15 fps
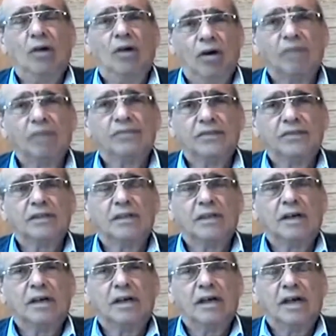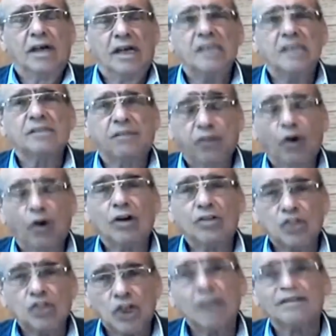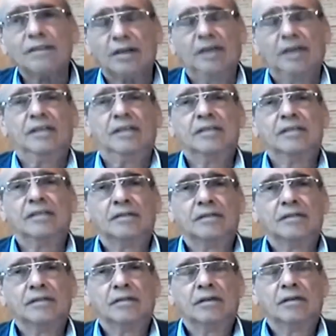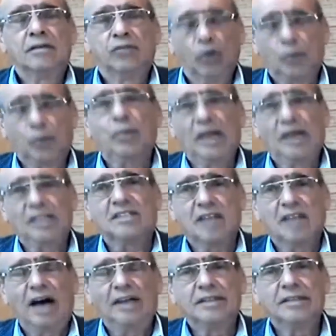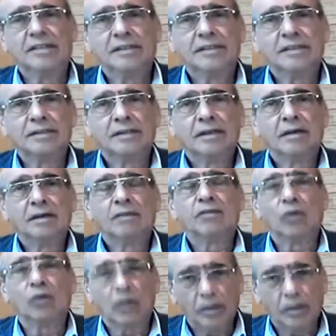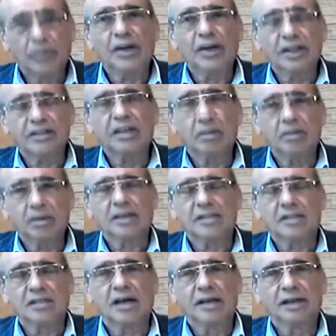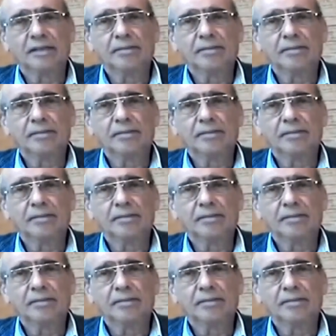of his 4 children for Palestine, for liberating Palestine.